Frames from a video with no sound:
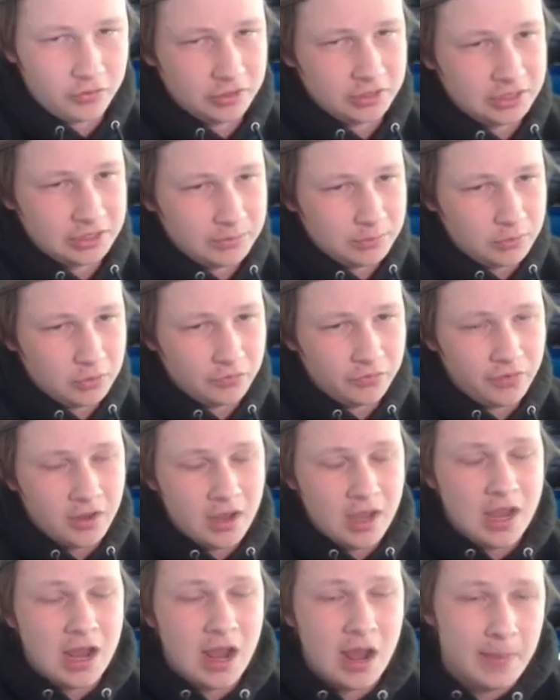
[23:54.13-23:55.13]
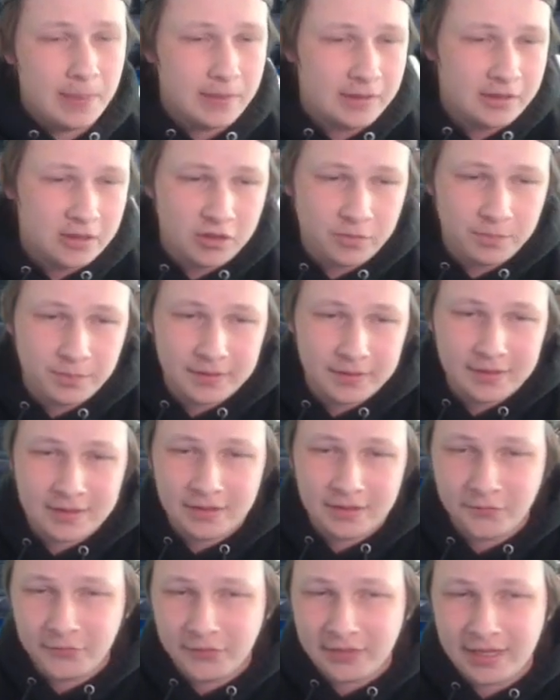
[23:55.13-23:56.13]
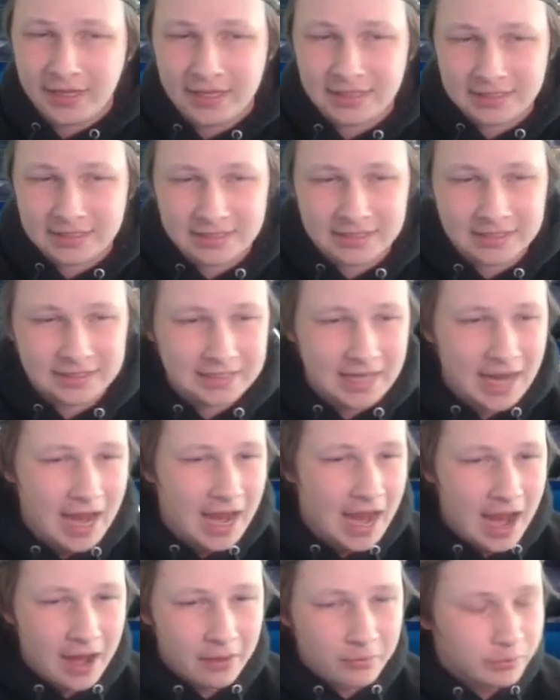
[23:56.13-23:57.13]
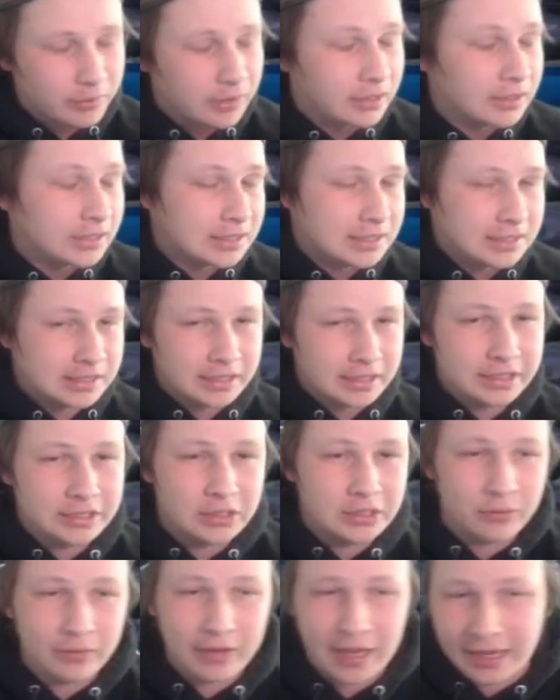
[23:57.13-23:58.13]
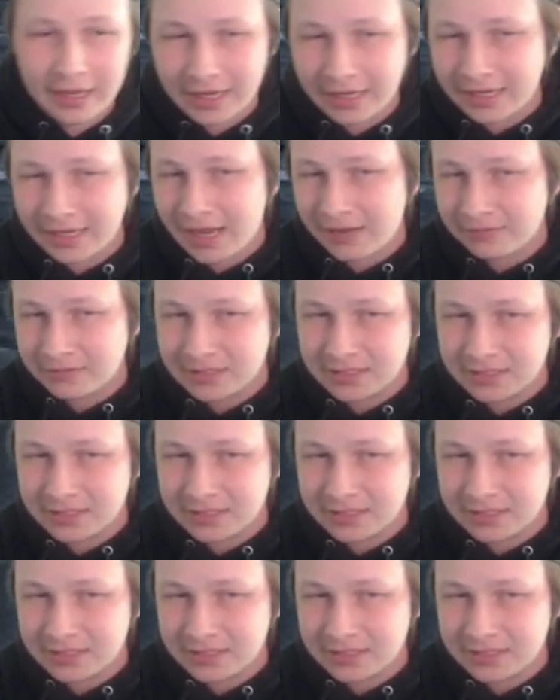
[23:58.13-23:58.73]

a Z-move in this specific instance. I, I realistically don't. I kind of have to